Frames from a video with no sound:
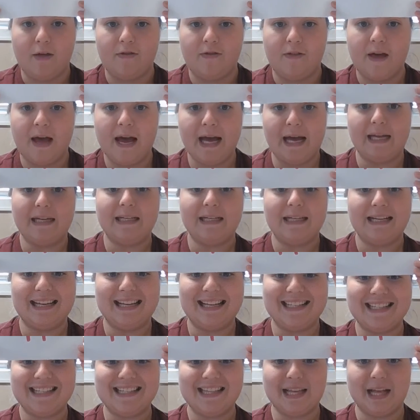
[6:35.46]
That
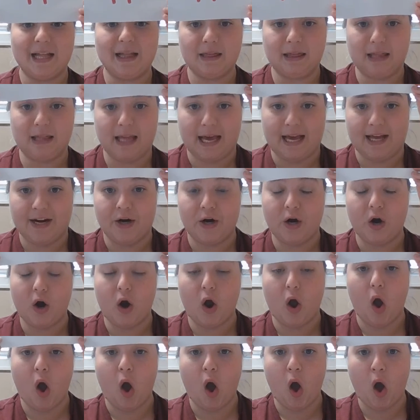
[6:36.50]
is the
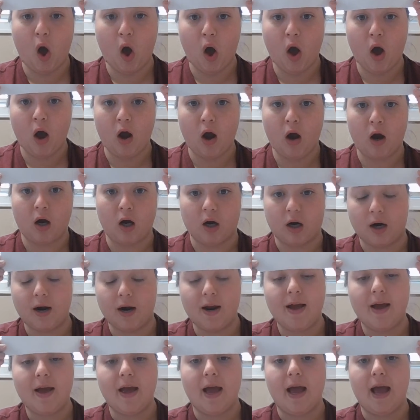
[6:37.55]
letter R.